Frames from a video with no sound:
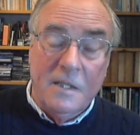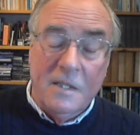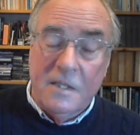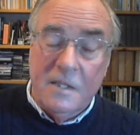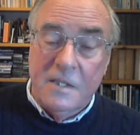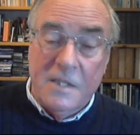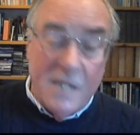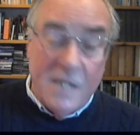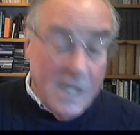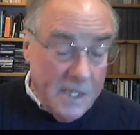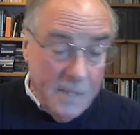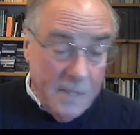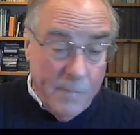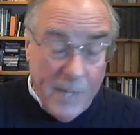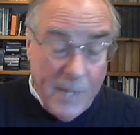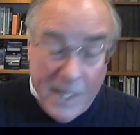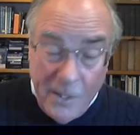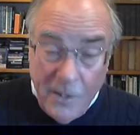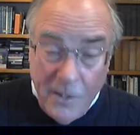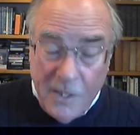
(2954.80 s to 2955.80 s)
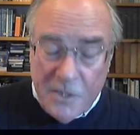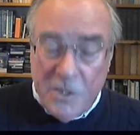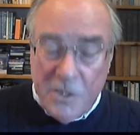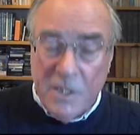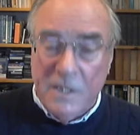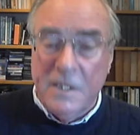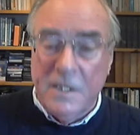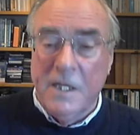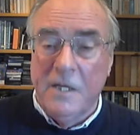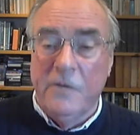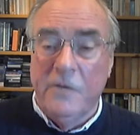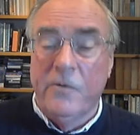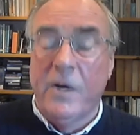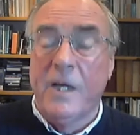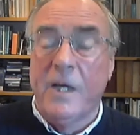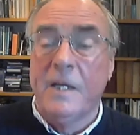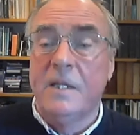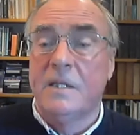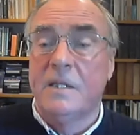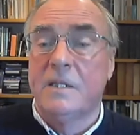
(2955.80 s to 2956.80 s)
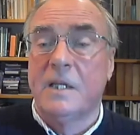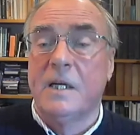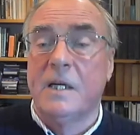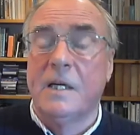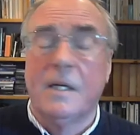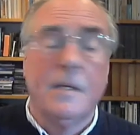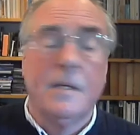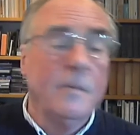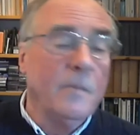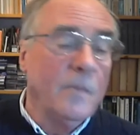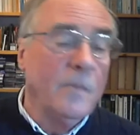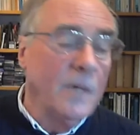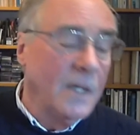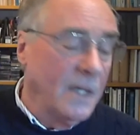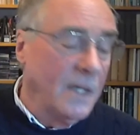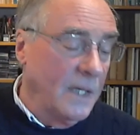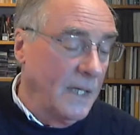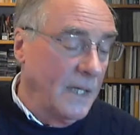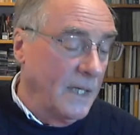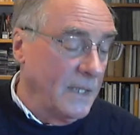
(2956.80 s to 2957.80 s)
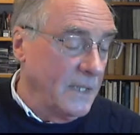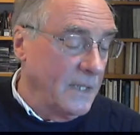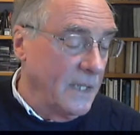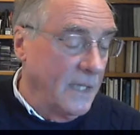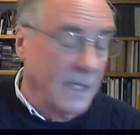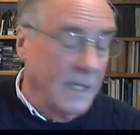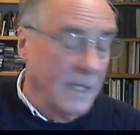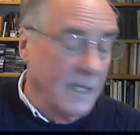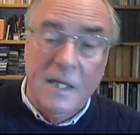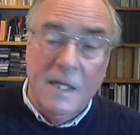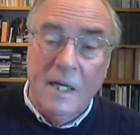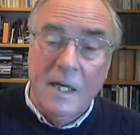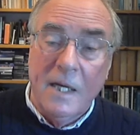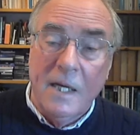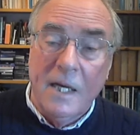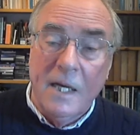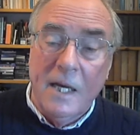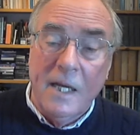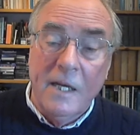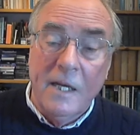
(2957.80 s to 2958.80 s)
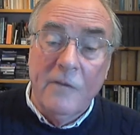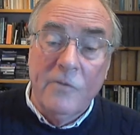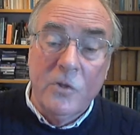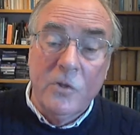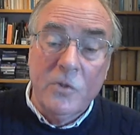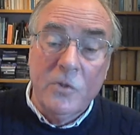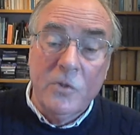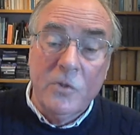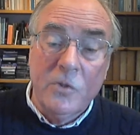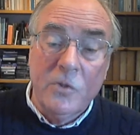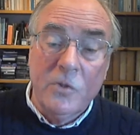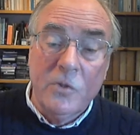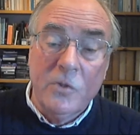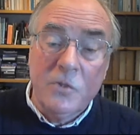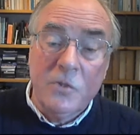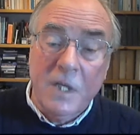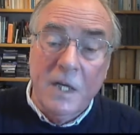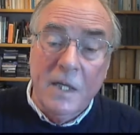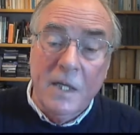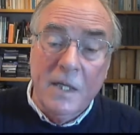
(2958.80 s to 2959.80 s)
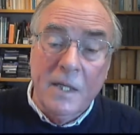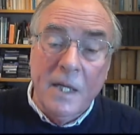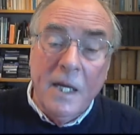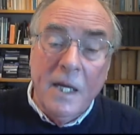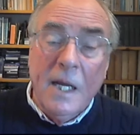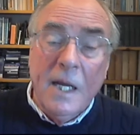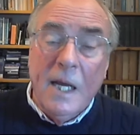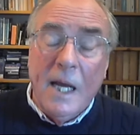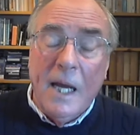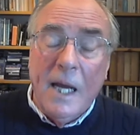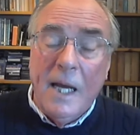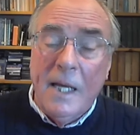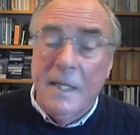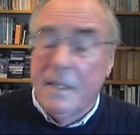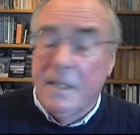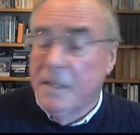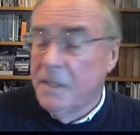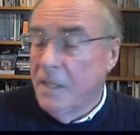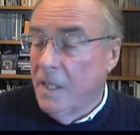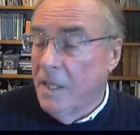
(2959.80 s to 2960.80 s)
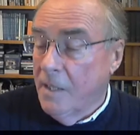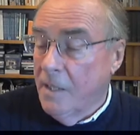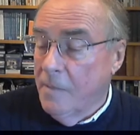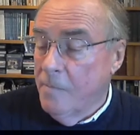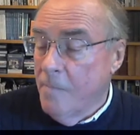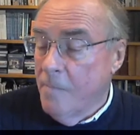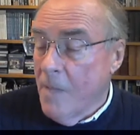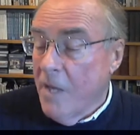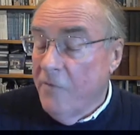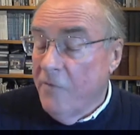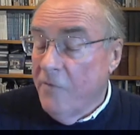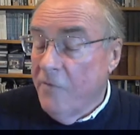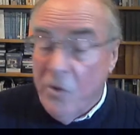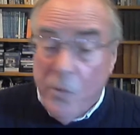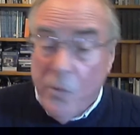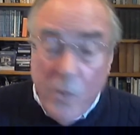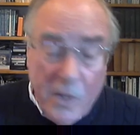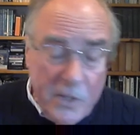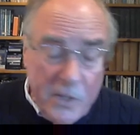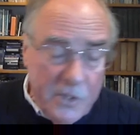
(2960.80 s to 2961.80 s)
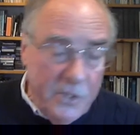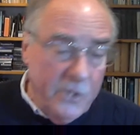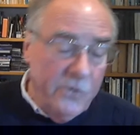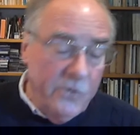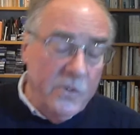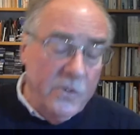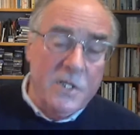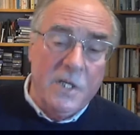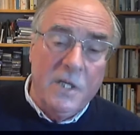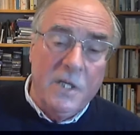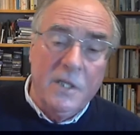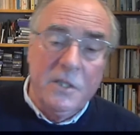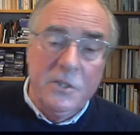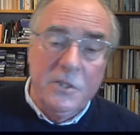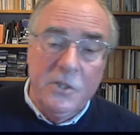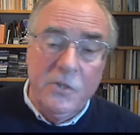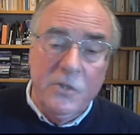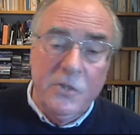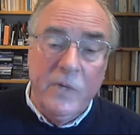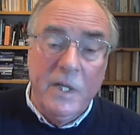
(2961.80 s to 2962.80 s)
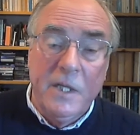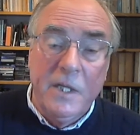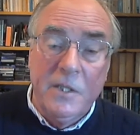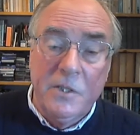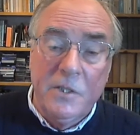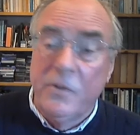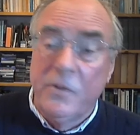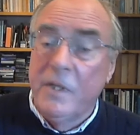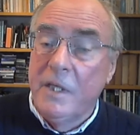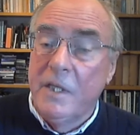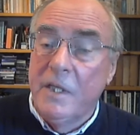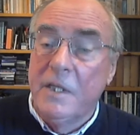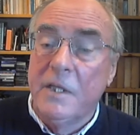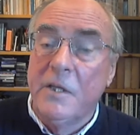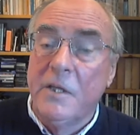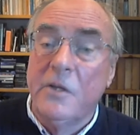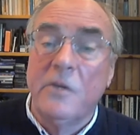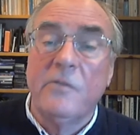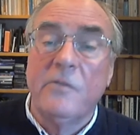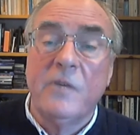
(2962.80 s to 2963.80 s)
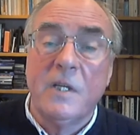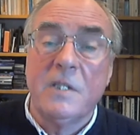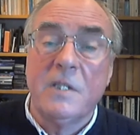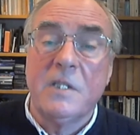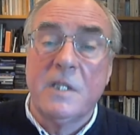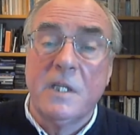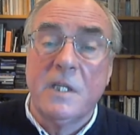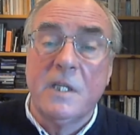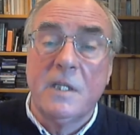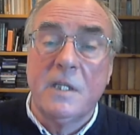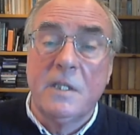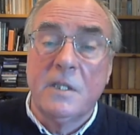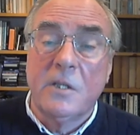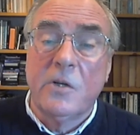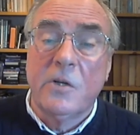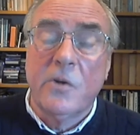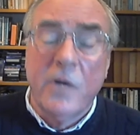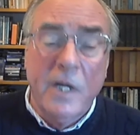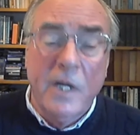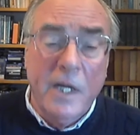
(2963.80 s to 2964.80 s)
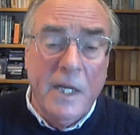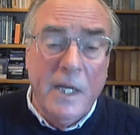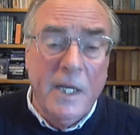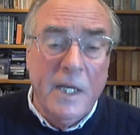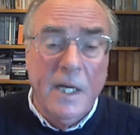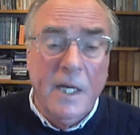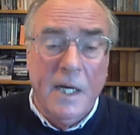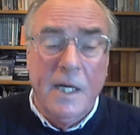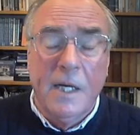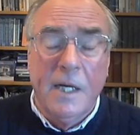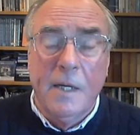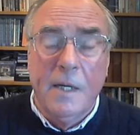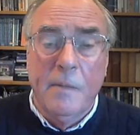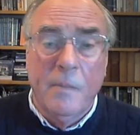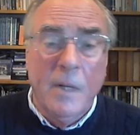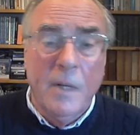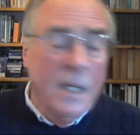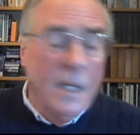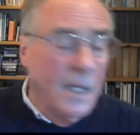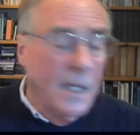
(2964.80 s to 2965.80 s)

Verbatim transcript: study biology at any rate um, at, at, A levels. And, and um, if you want to do research, you really do need a university degree. Um,